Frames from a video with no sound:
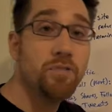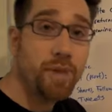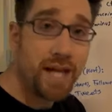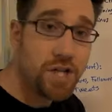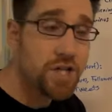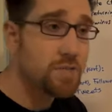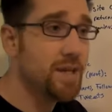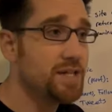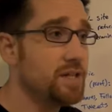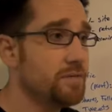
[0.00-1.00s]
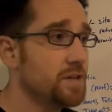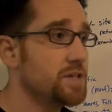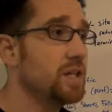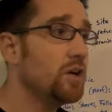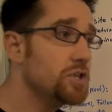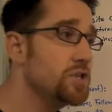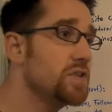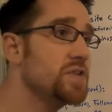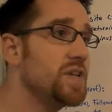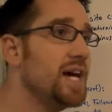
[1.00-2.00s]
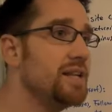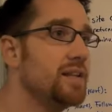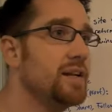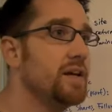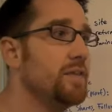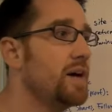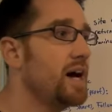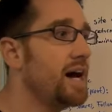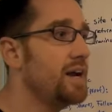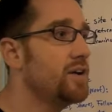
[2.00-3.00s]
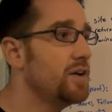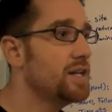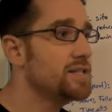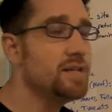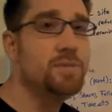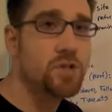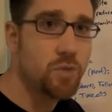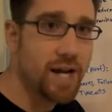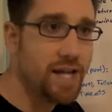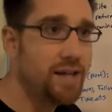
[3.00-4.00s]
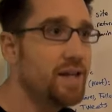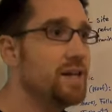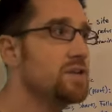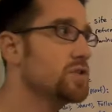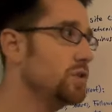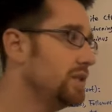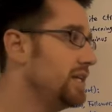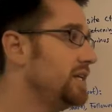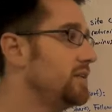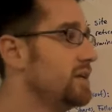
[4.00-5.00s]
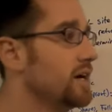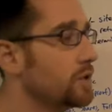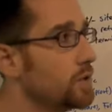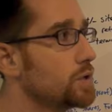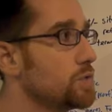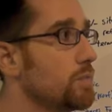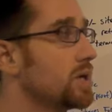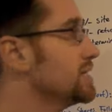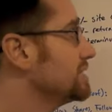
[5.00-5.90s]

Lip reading: of pages makes a difference. The larger the site, the higher it seems to rank. Certainly, the creators of Market